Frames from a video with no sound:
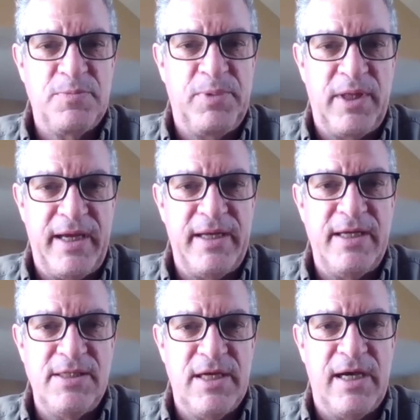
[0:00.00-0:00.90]
much plant
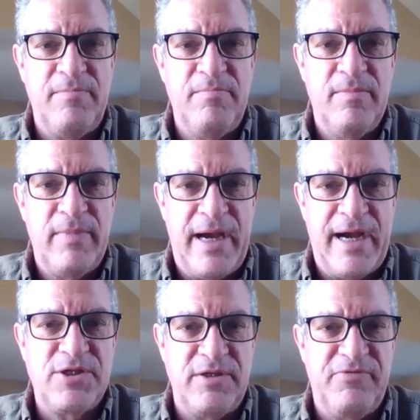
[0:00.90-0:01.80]
enzyme
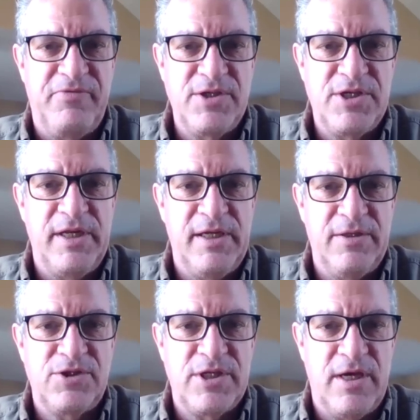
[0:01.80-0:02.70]
actually functioning
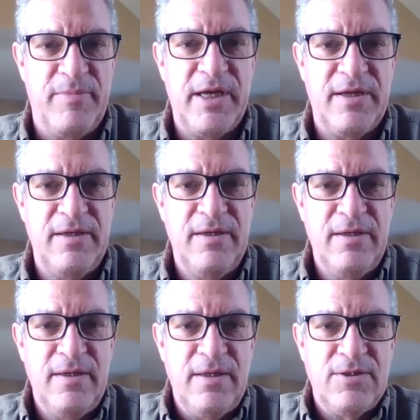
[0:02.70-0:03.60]
in their stomach.
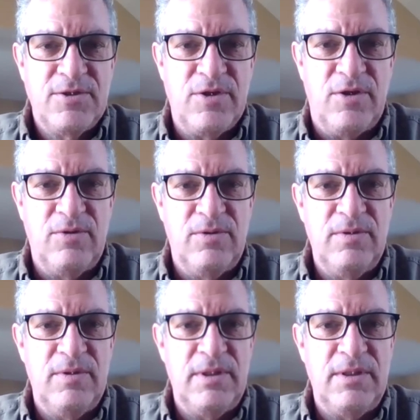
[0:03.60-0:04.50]

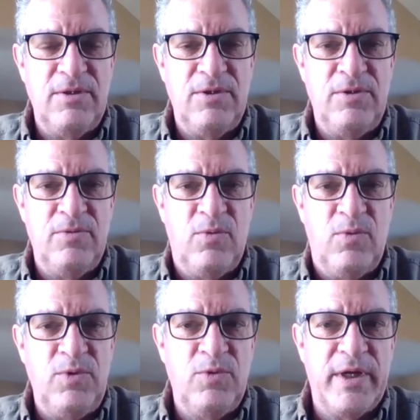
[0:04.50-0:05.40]
So
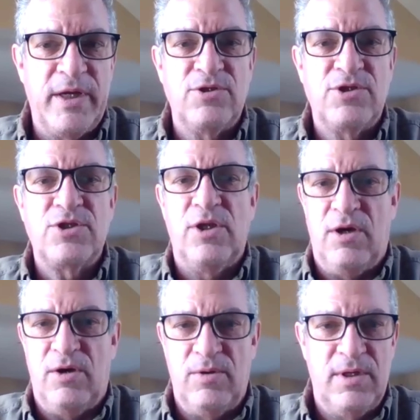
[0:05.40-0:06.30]
you want to go
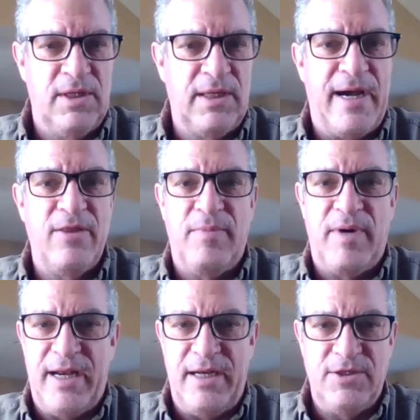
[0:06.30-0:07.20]
slow, allow the
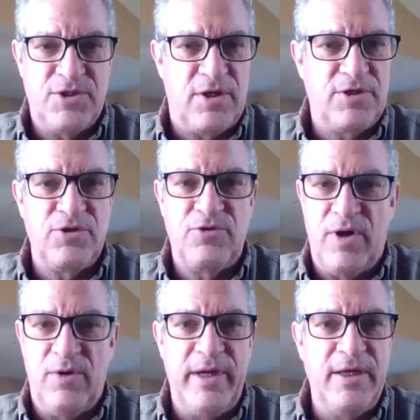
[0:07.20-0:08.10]
body to start to
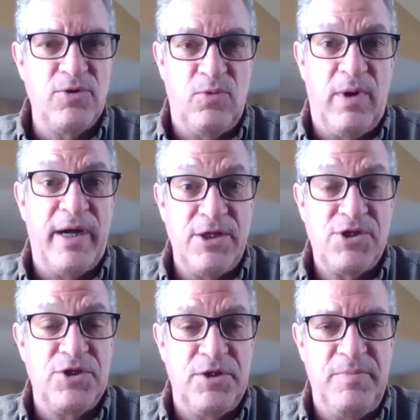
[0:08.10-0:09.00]
grow into what it
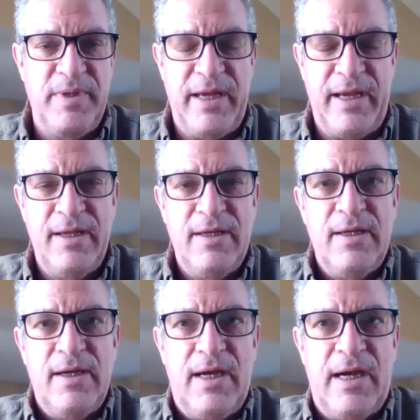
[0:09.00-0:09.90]
should be.
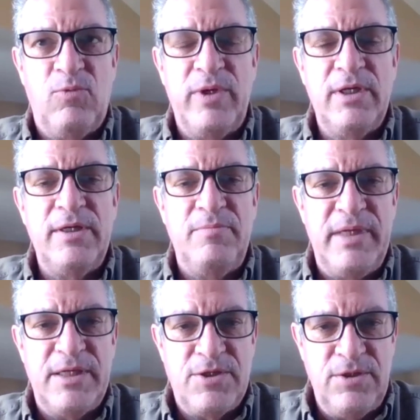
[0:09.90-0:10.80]
I will
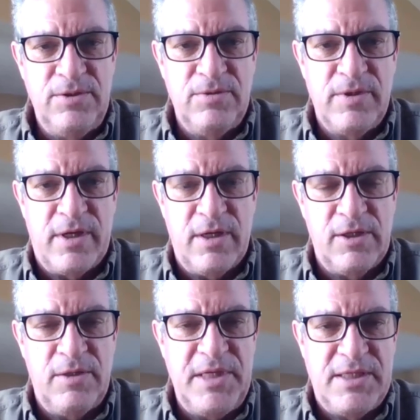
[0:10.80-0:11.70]
admit to you, there are
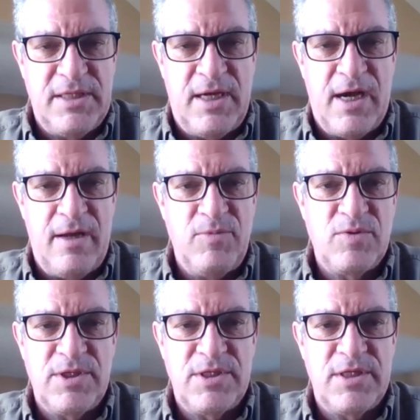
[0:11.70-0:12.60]
going to be
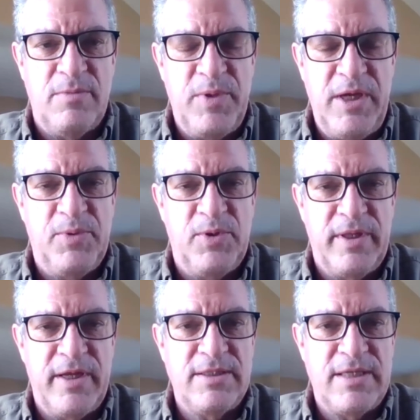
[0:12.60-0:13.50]
times with some people
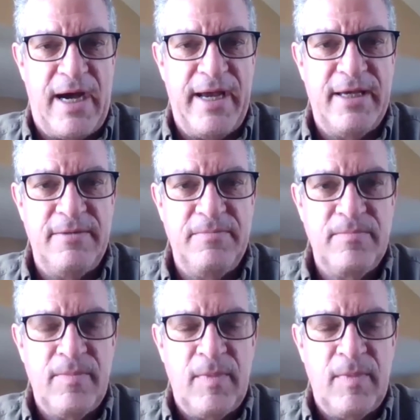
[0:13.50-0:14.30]
in their diet.